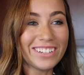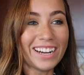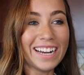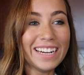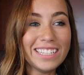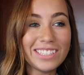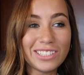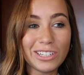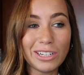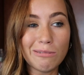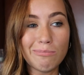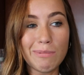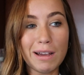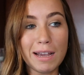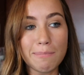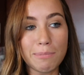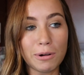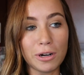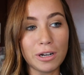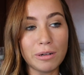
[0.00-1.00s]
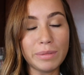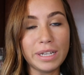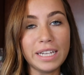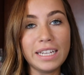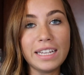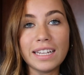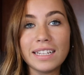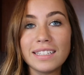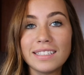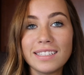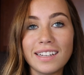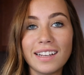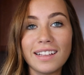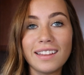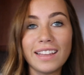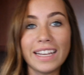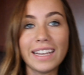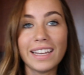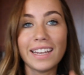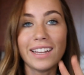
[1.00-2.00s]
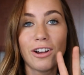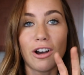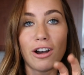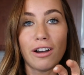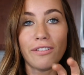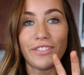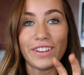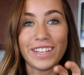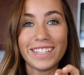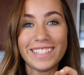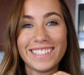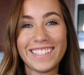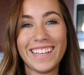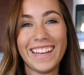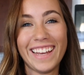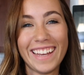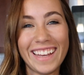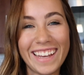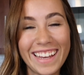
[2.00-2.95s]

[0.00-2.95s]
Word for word: trying to turn my apartment into like an office.